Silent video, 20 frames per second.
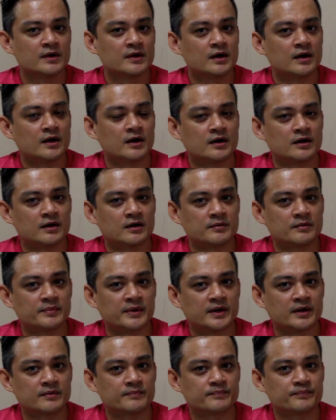
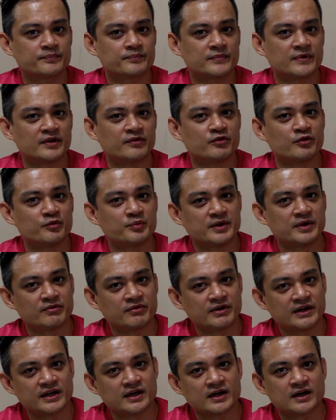but if you've been
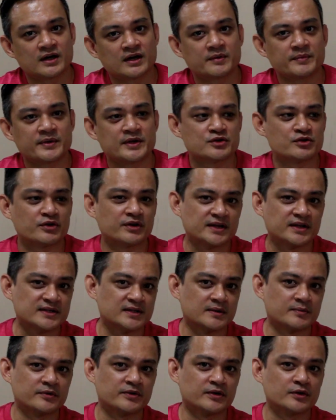reading up and joining
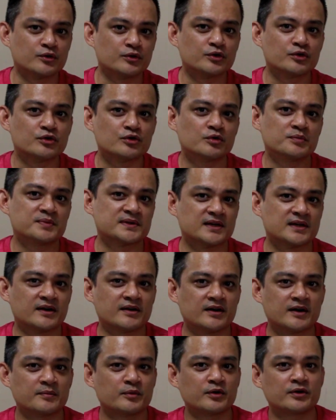some of the good groups,
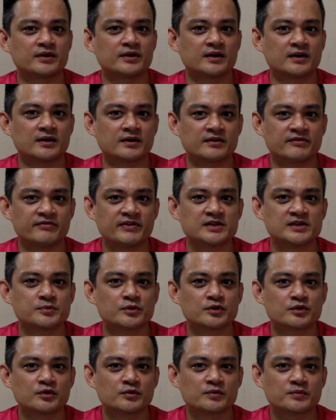I'm on the
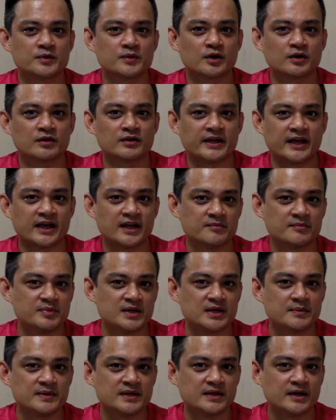Facebook group called
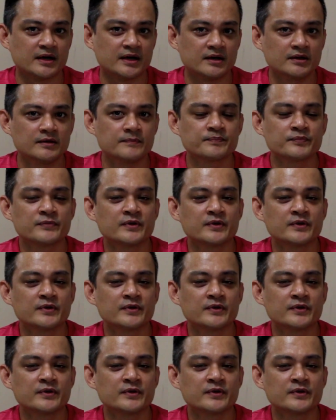NBBA.